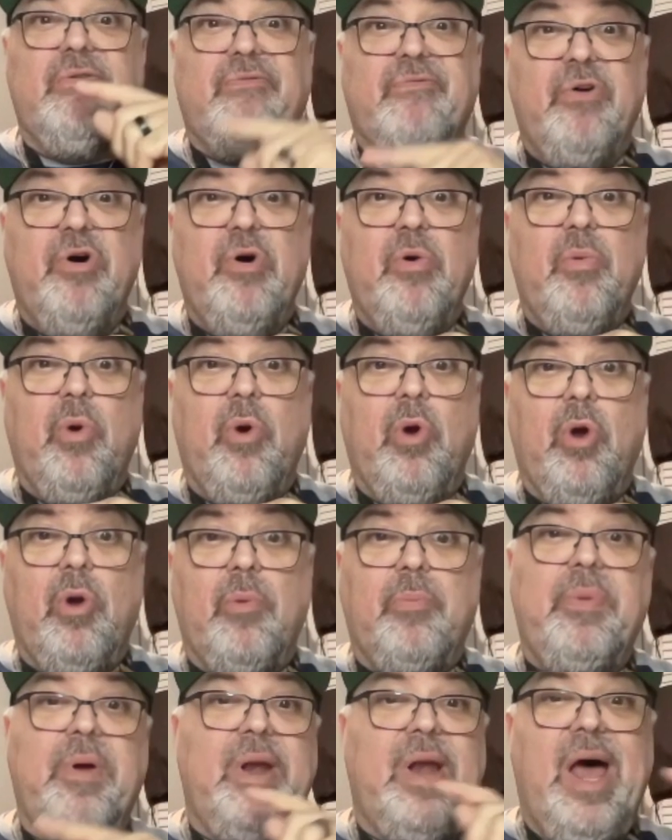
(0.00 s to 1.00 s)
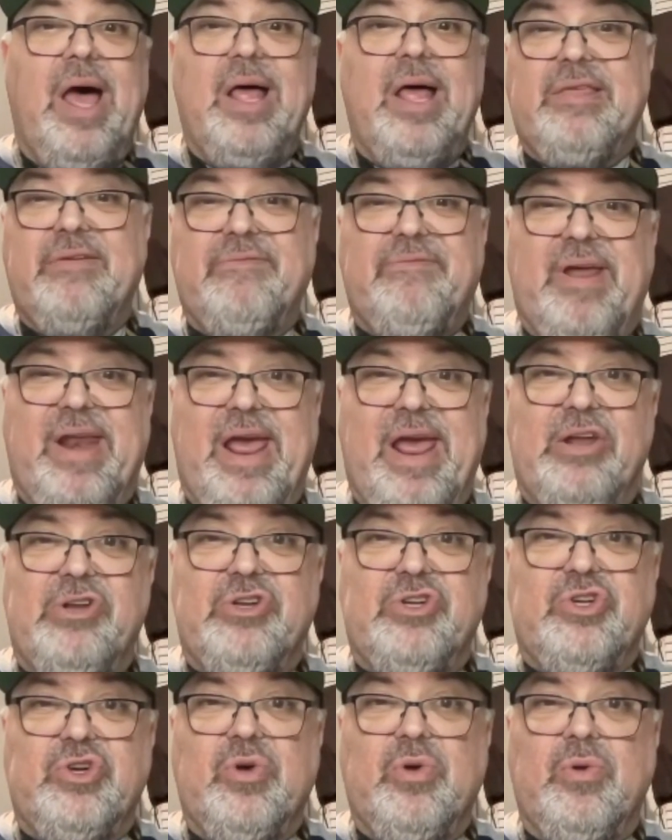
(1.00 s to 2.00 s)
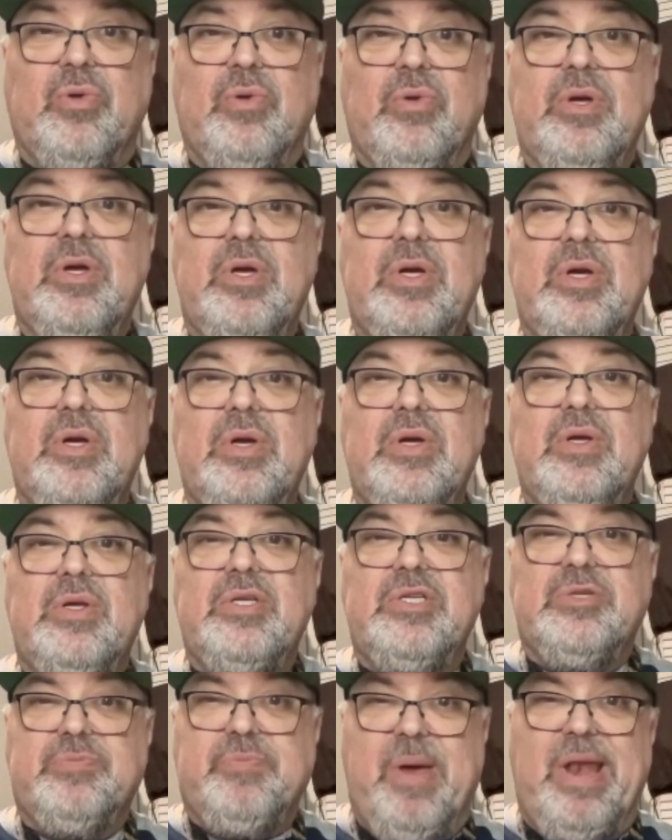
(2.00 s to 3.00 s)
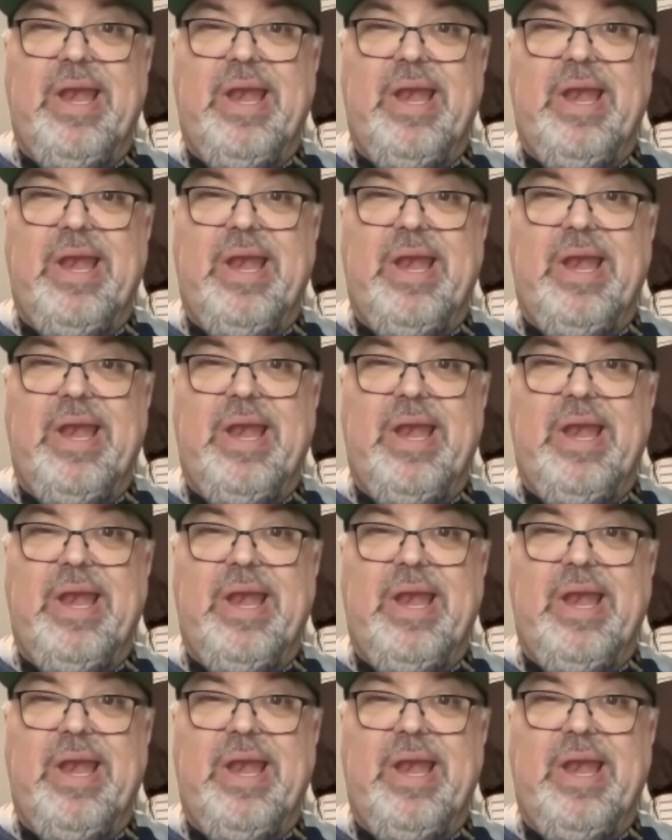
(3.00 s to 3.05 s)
footwork, but not the financial spending.